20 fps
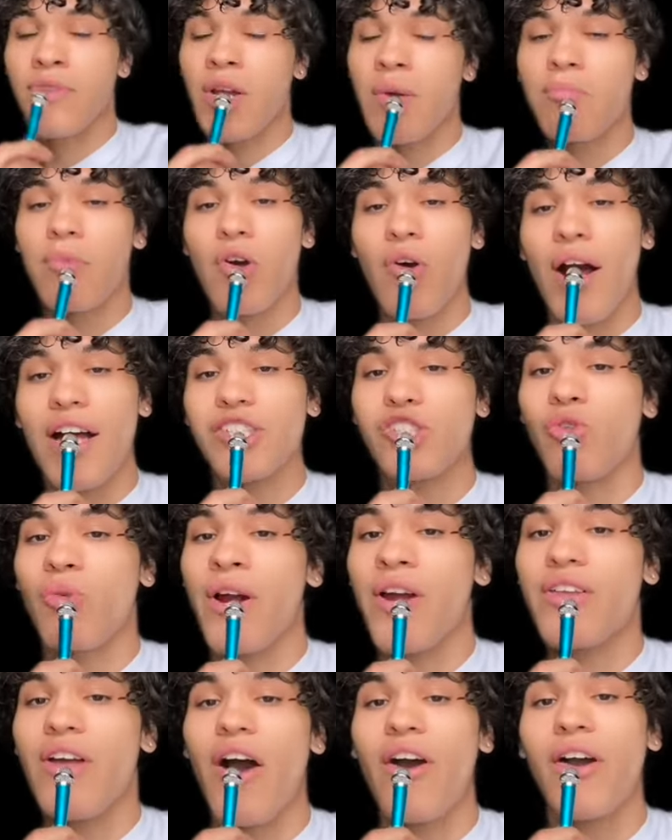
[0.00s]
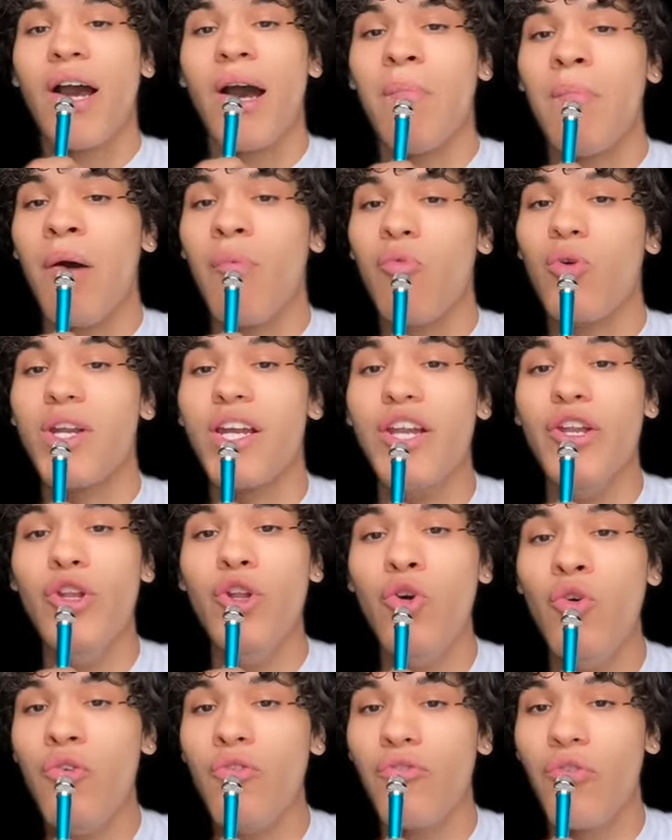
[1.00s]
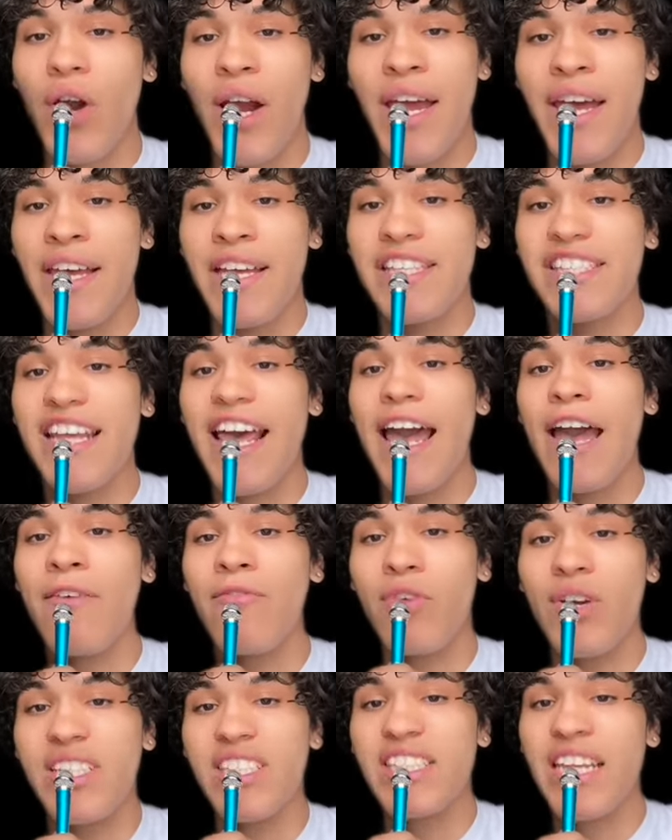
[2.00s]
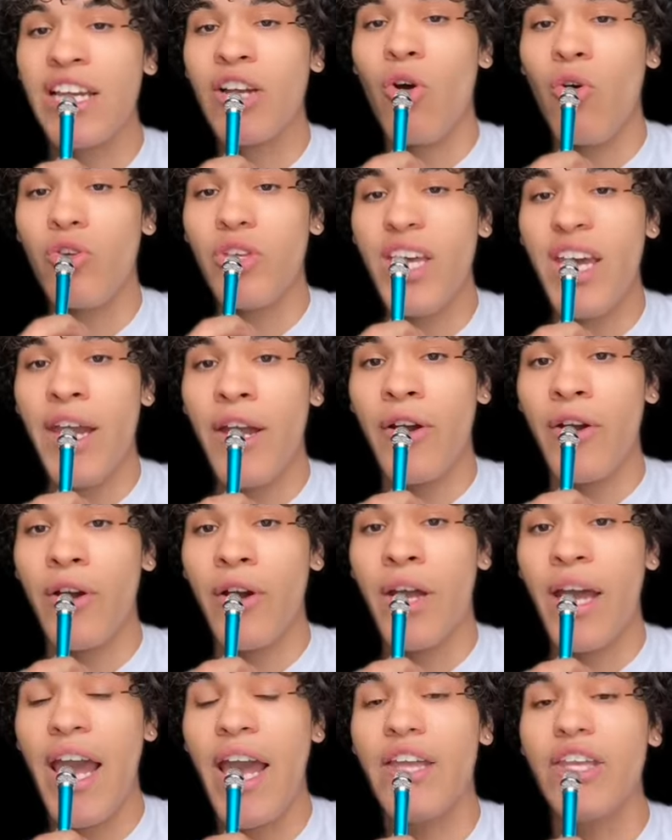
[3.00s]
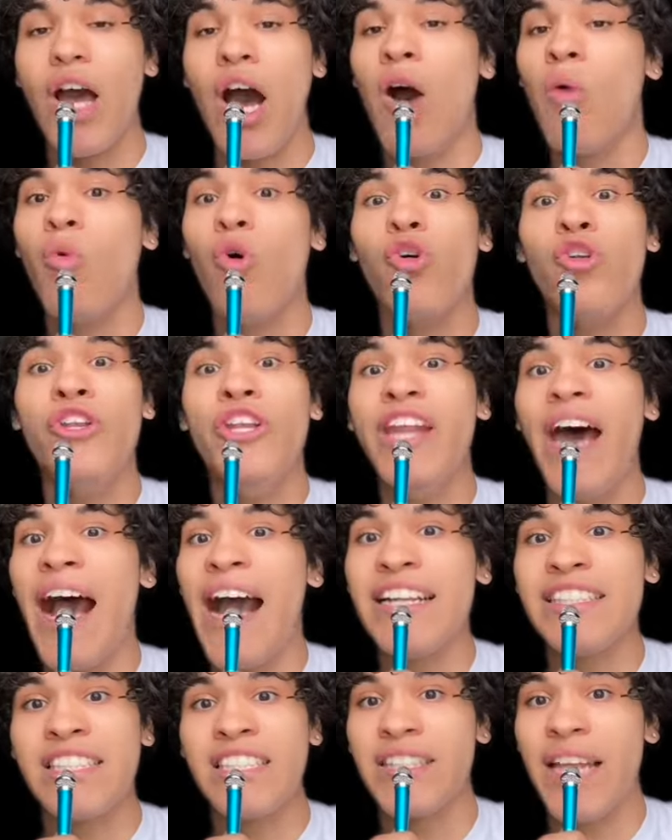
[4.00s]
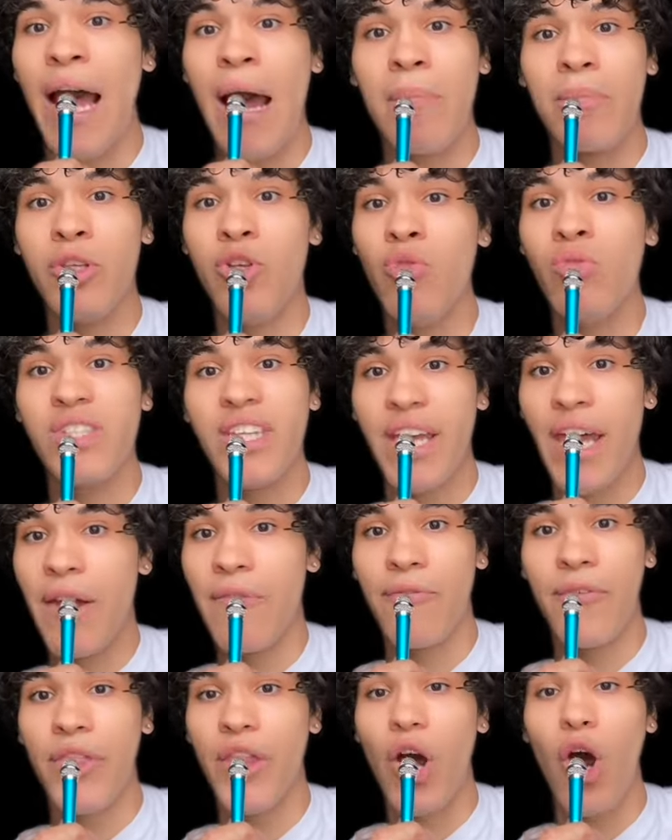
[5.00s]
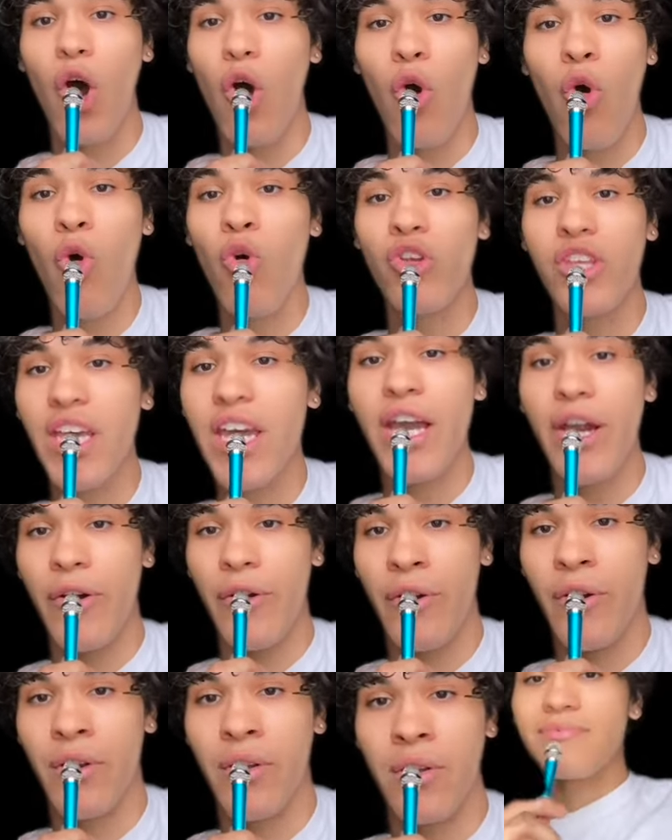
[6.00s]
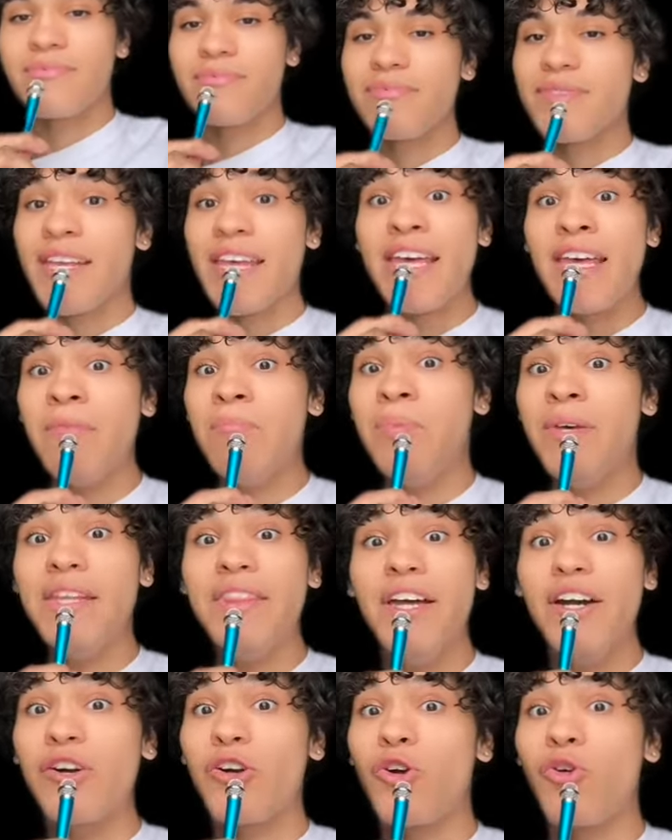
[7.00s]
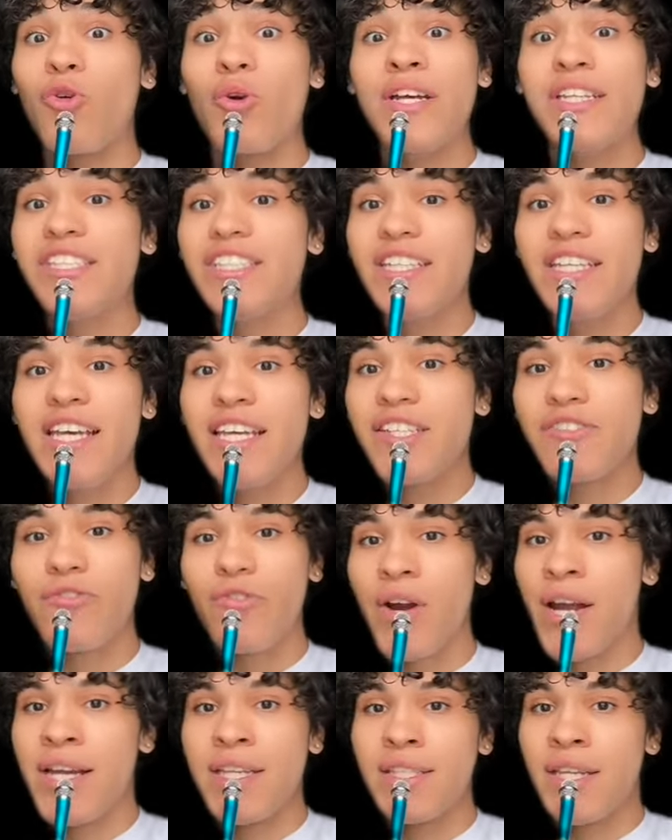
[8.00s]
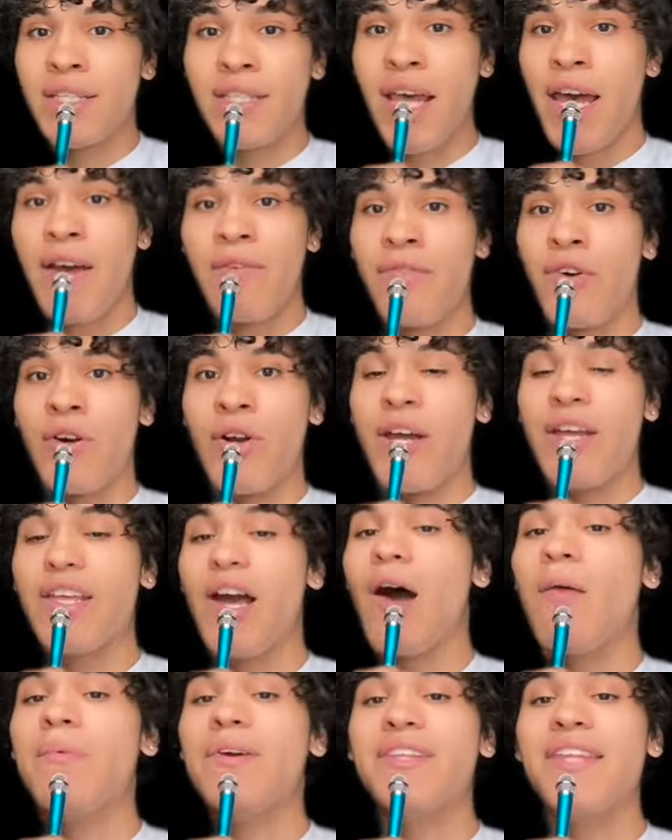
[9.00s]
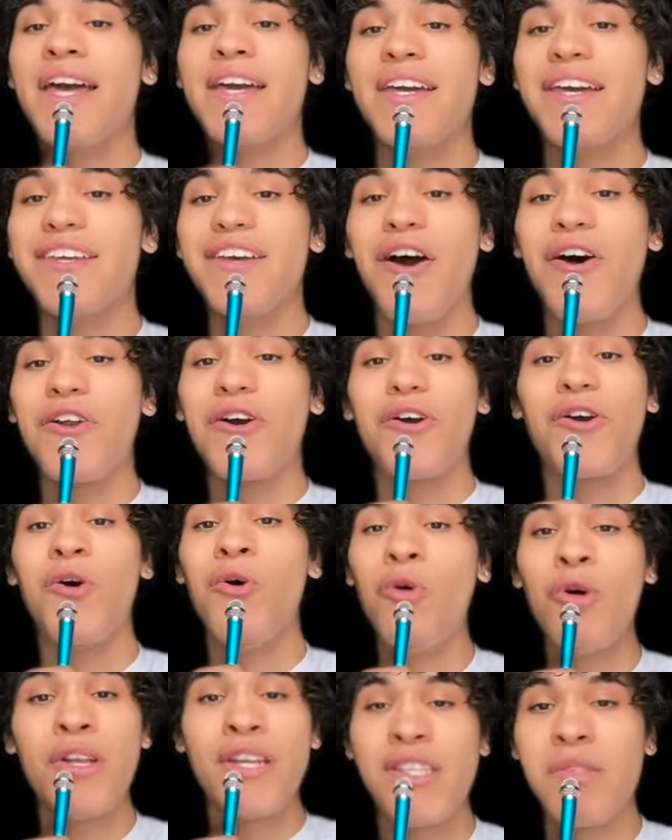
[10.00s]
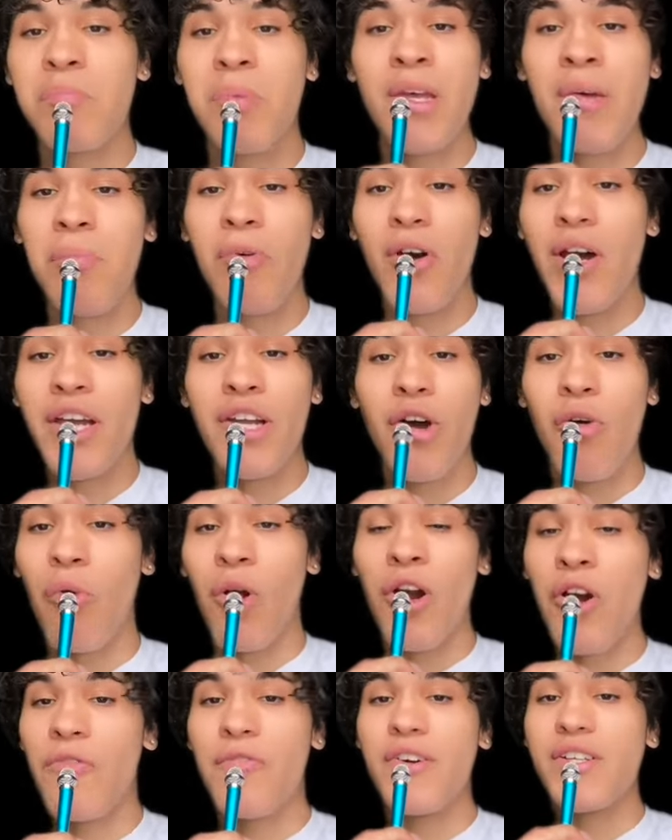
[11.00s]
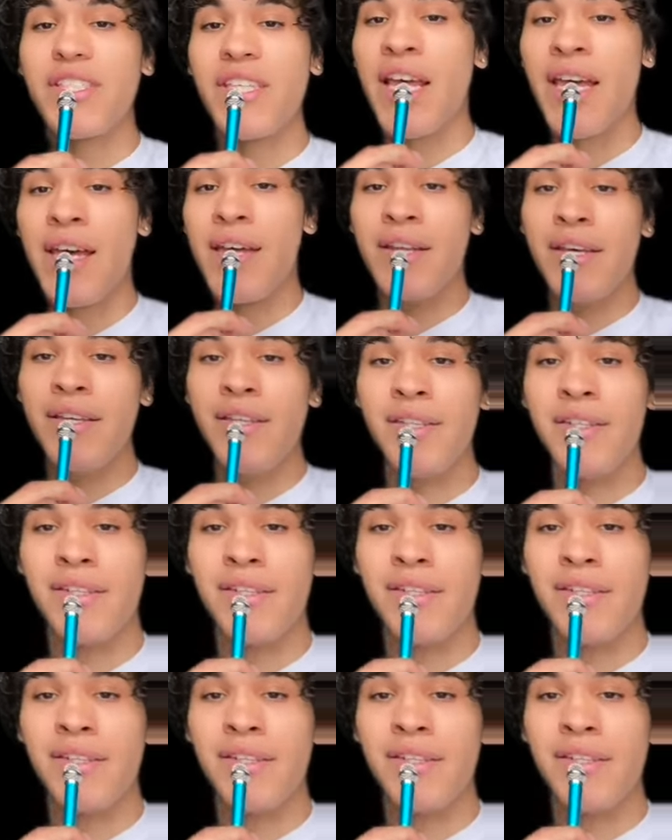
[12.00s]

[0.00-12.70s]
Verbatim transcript: Bro, I swear y'all come up with a new phrase every single year and y'all will not stop using it for the whole year. It would be the cringiest phrases ever and y'all be thinking y'all the coolest people in the world for saying it.